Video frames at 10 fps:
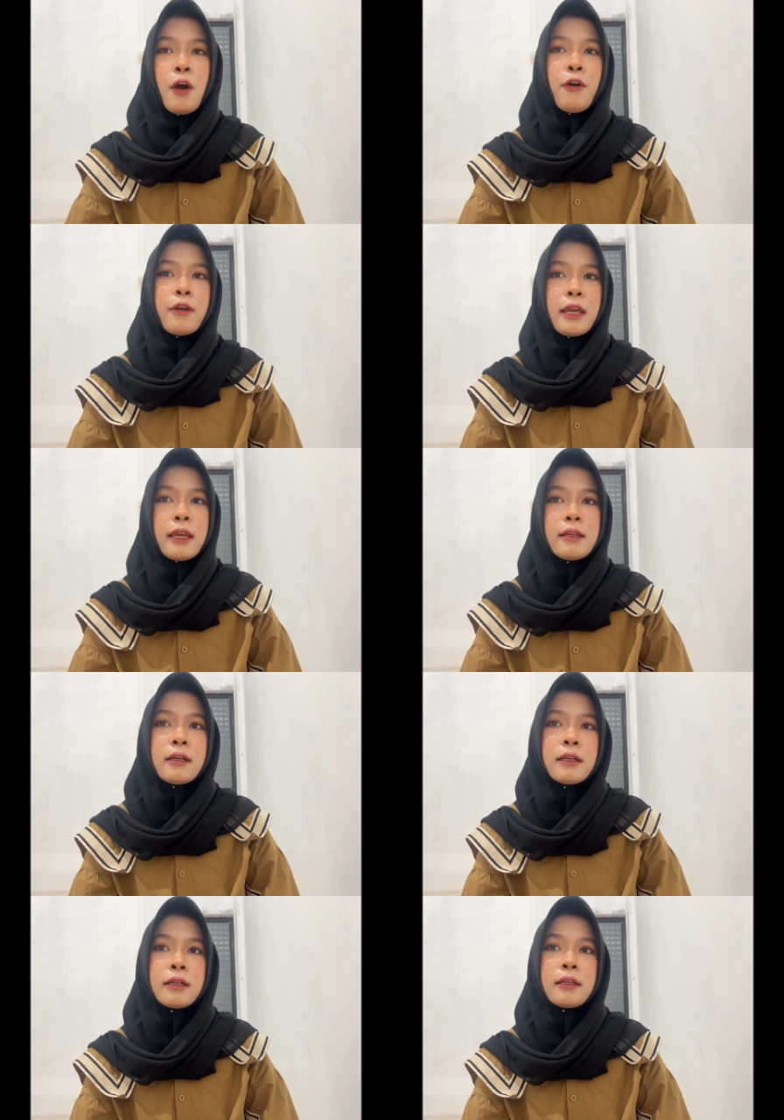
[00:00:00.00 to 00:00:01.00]
Okay,
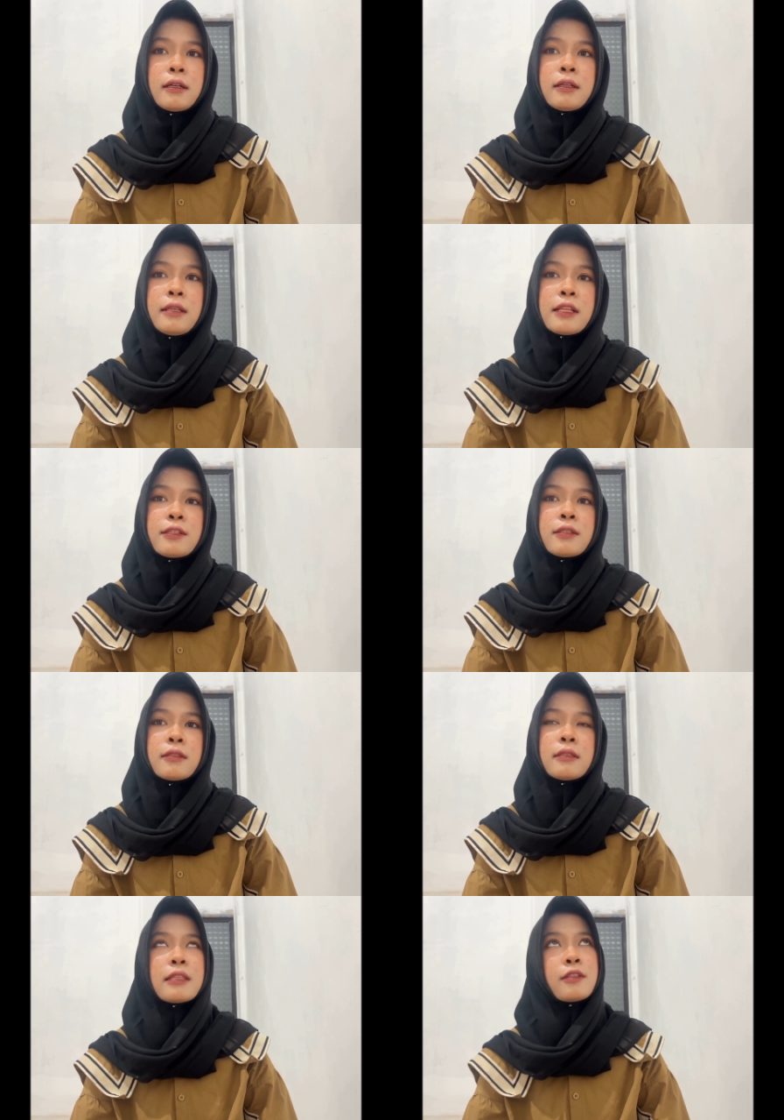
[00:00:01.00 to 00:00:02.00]

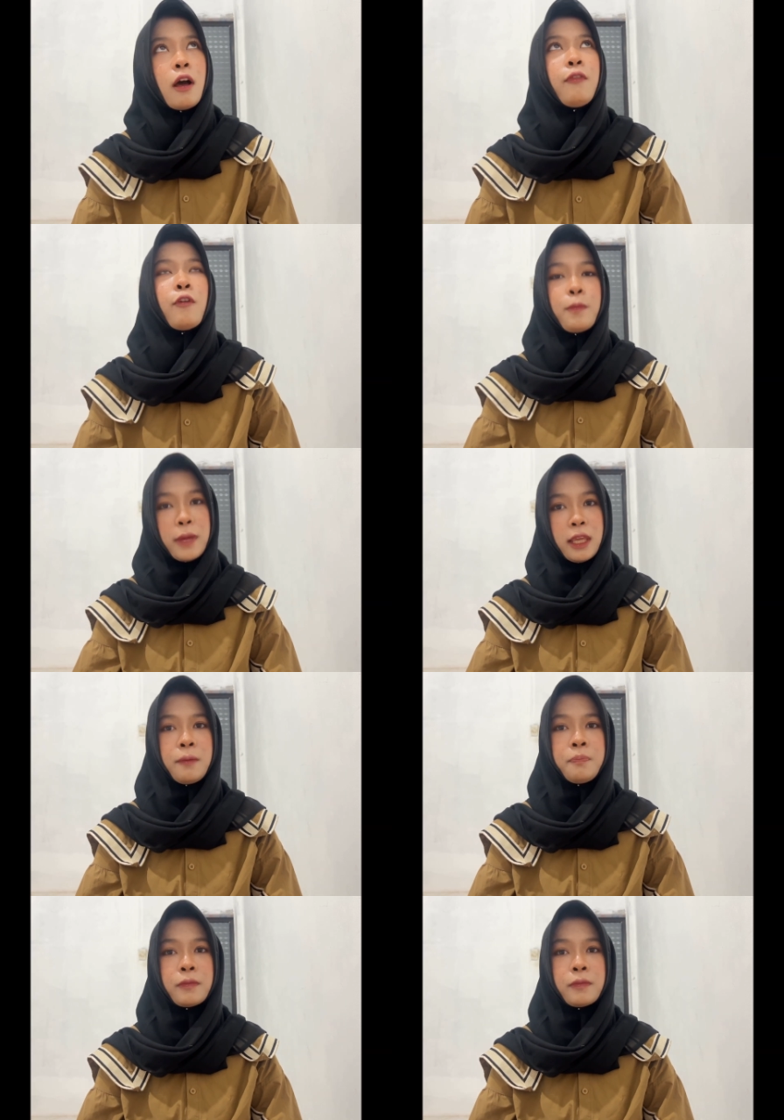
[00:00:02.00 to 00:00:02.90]
that's all for me.